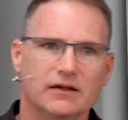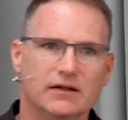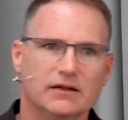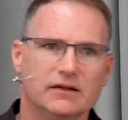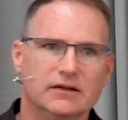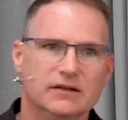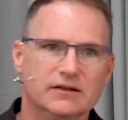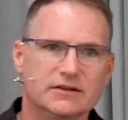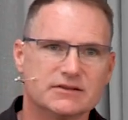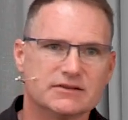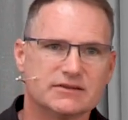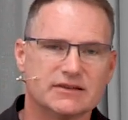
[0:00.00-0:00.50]

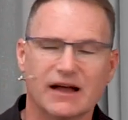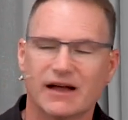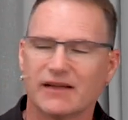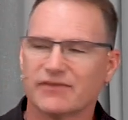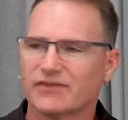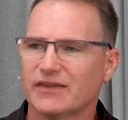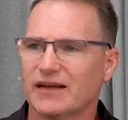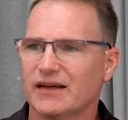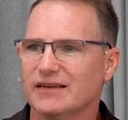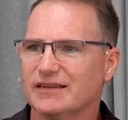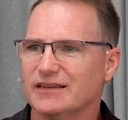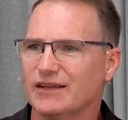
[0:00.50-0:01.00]
It's not
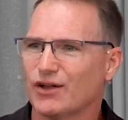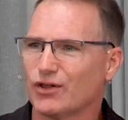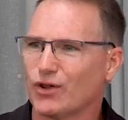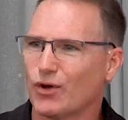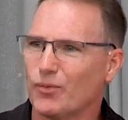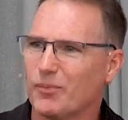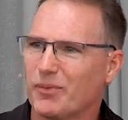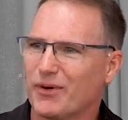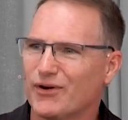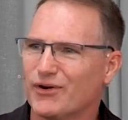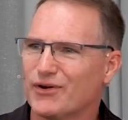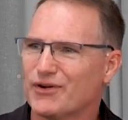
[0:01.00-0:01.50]
that yellow
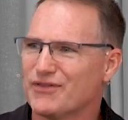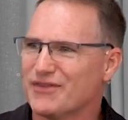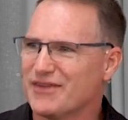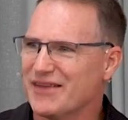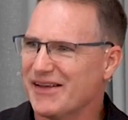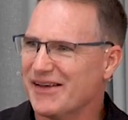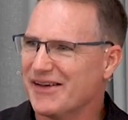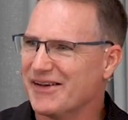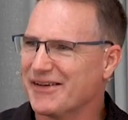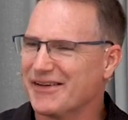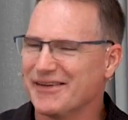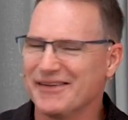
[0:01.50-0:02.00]
part of the
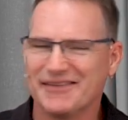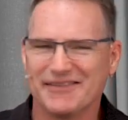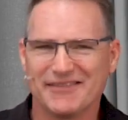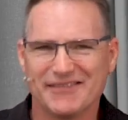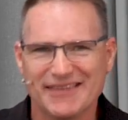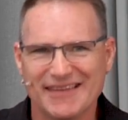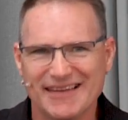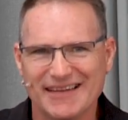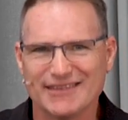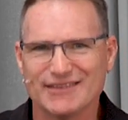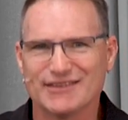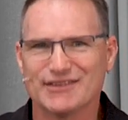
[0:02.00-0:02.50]
egg.
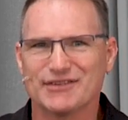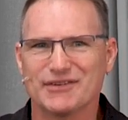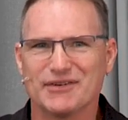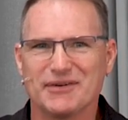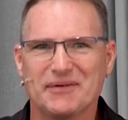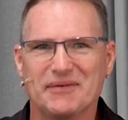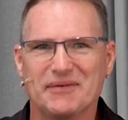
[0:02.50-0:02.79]
That's a,